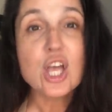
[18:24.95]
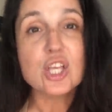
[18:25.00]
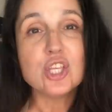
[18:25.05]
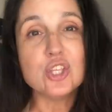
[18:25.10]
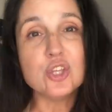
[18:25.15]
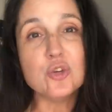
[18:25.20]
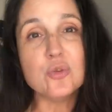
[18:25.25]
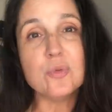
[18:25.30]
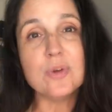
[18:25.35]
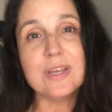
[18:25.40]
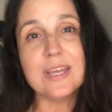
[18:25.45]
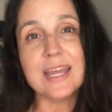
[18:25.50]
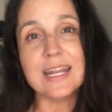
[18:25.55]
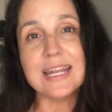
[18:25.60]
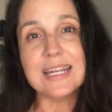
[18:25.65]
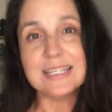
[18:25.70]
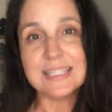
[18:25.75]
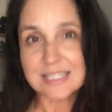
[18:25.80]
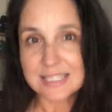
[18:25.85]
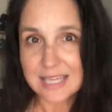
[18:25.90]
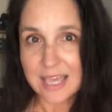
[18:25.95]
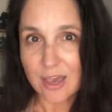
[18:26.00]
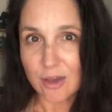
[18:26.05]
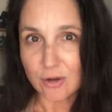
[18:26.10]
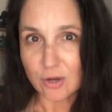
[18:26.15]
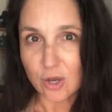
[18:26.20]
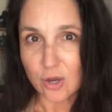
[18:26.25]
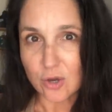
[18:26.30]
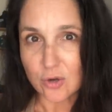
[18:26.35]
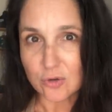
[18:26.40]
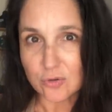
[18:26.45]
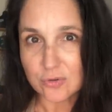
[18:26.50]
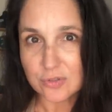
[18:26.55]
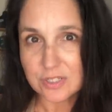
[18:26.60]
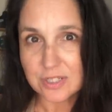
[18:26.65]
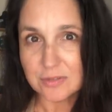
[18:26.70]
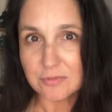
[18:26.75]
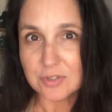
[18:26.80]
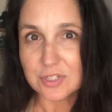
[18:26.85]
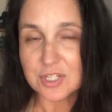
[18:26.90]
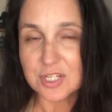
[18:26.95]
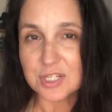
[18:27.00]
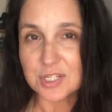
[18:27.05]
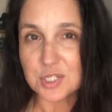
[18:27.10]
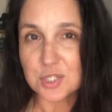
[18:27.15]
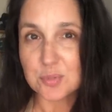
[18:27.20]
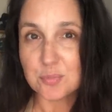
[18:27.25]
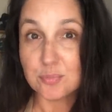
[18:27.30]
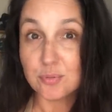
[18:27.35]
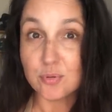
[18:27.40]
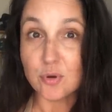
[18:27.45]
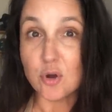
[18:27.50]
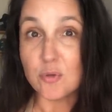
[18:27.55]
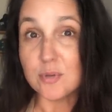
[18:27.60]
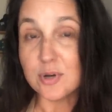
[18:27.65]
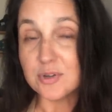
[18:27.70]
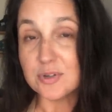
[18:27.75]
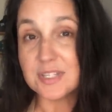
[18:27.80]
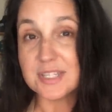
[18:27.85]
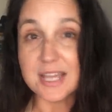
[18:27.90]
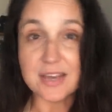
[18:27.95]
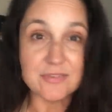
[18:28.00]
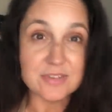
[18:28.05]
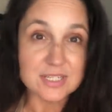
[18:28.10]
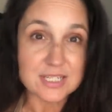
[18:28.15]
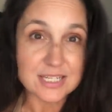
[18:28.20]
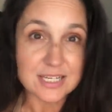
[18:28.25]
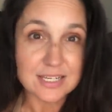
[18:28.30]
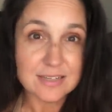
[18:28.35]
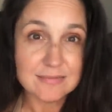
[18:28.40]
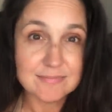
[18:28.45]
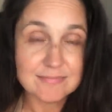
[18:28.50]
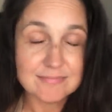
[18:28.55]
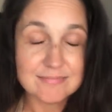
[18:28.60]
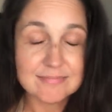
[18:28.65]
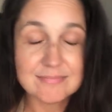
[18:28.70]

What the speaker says: you will get a discount code, which is promo70,